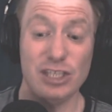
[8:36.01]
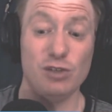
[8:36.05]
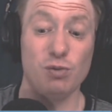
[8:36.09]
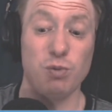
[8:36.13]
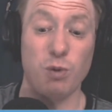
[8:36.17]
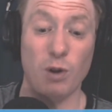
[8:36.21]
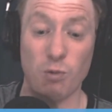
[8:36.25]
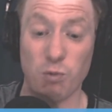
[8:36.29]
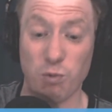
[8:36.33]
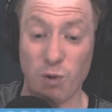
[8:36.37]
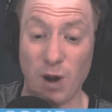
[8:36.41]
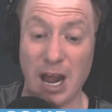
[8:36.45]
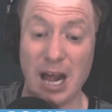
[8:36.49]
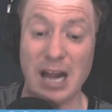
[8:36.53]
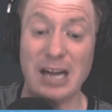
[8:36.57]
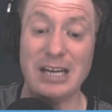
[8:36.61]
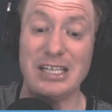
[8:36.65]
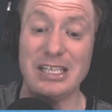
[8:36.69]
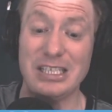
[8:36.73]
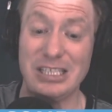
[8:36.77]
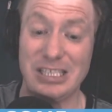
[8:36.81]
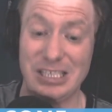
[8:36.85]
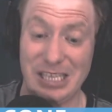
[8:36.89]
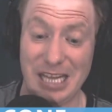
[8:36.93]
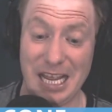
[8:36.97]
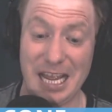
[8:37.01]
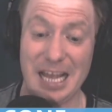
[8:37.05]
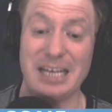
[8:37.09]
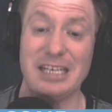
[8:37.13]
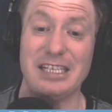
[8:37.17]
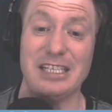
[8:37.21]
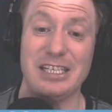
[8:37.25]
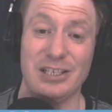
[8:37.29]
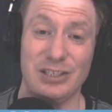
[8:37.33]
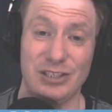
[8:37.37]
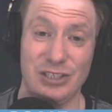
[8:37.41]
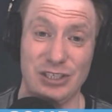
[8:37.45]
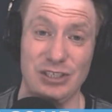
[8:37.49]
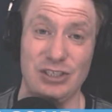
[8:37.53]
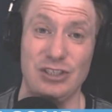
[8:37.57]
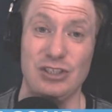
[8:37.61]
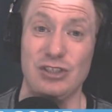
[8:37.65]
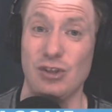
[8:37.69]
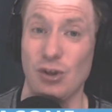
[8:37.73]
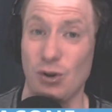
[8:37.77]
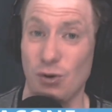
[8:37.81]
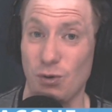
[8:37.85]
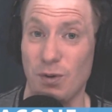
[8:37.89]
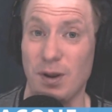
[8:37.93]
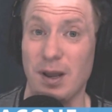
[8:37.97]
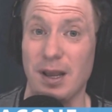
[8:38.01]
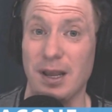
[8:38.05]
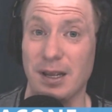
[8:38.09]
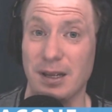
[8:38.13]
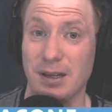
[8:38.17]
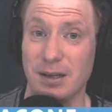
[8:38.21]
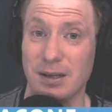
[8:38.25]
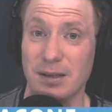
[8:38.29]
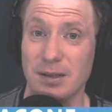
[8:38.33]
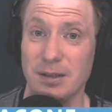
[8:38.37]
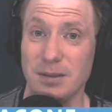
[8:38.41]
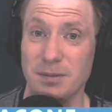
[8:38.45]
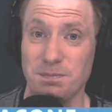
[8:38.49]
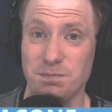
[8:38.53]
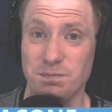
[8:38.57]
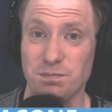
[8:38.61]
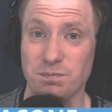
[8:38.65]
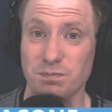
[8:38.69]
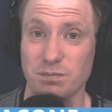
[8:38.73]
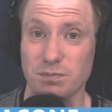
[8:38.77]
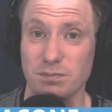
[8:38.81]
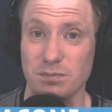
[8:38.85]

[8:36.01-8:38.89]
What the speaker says: This is what Ron DeSantis is doing.